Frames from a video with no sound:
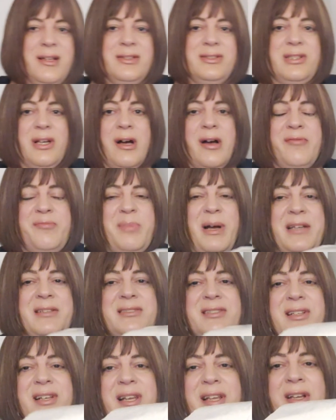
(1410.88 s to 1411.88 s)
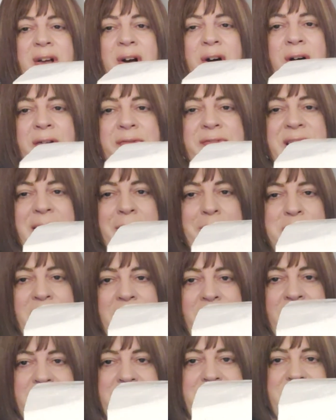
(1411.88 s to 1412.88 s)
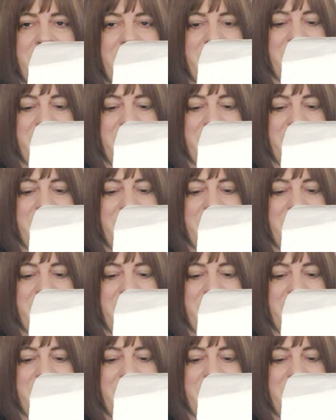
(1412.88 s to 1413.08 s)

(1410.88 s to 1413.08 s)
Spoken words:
So I've basically carved that block